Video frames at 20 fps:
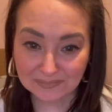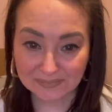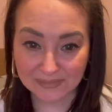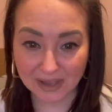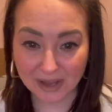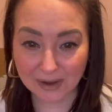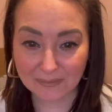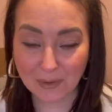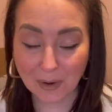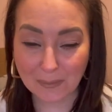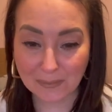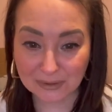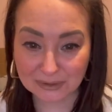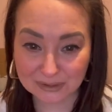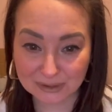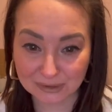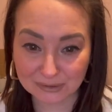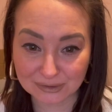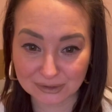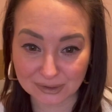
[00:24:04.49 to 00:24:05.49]
up
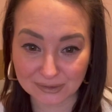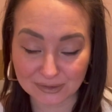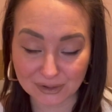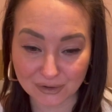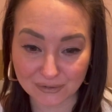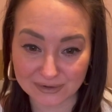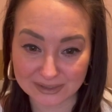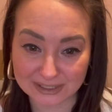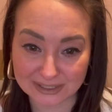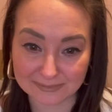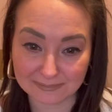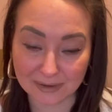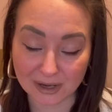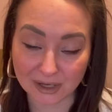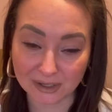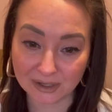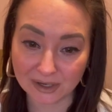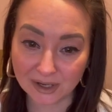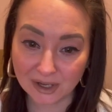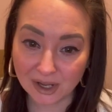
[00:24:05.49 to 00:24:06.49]
until doing the
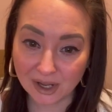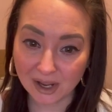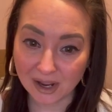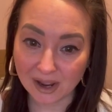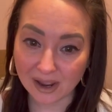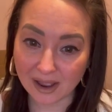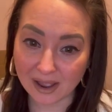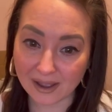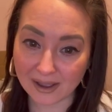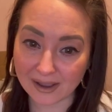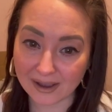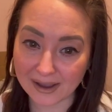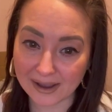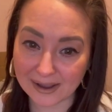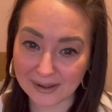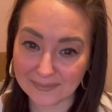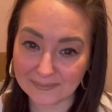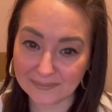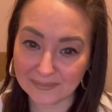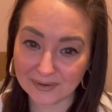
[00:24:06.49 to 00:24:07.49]
Christman,
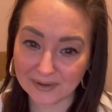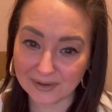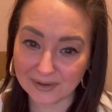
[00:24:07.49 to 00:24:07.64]
the